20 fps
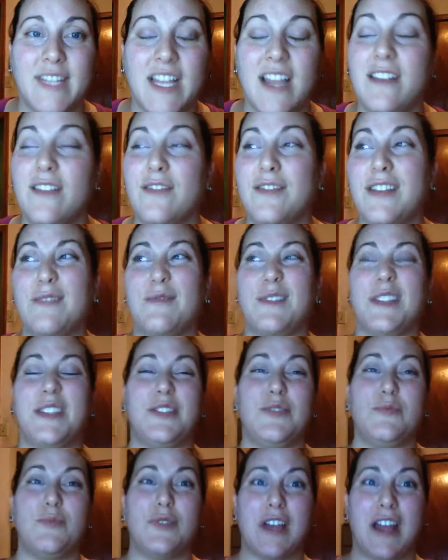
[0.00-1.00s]
I know that was
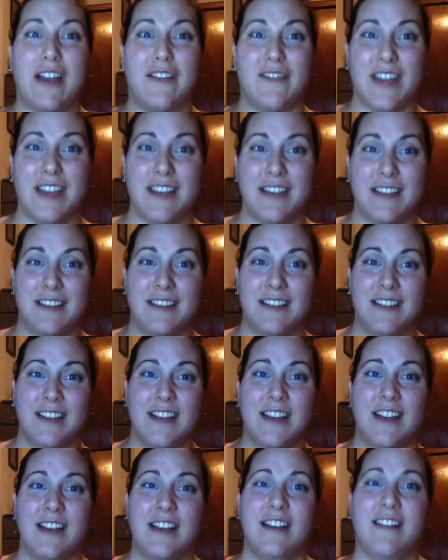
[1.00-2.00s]
super heavy
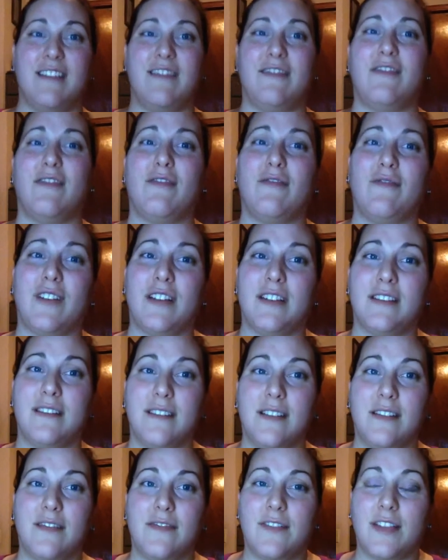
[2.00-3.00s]
and no fun
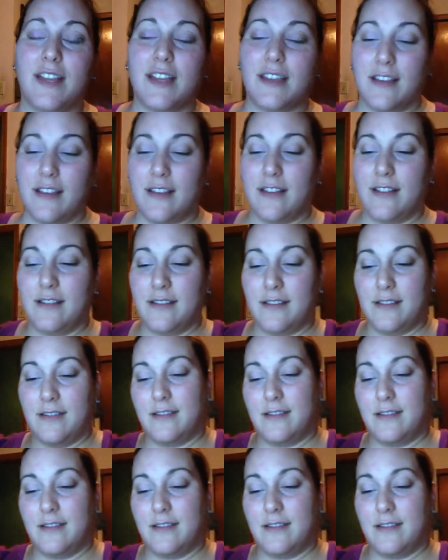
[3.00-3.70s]
stuff like